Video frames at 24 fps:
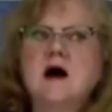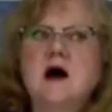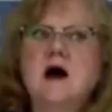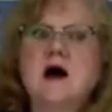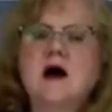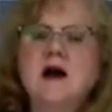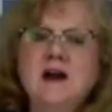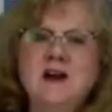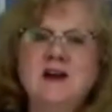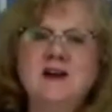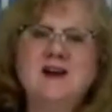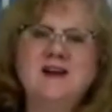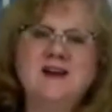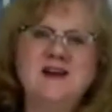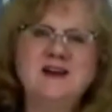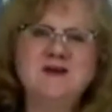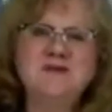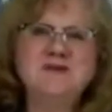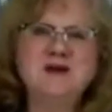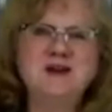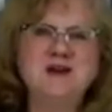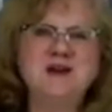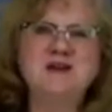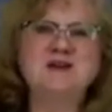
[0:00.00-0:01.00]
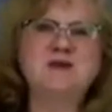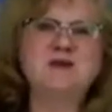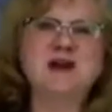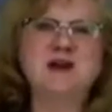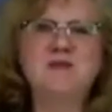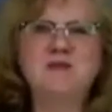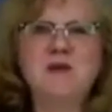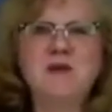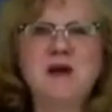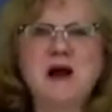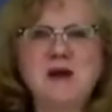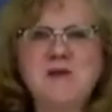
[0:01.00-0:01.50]
But here's why
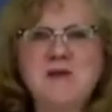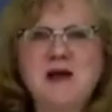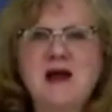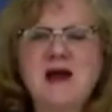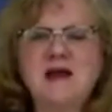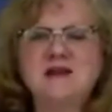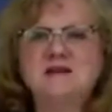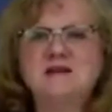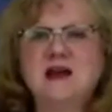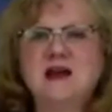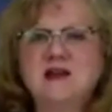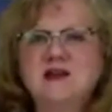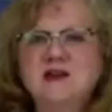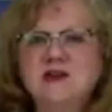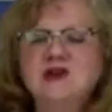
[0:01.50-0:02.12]
I bypass that.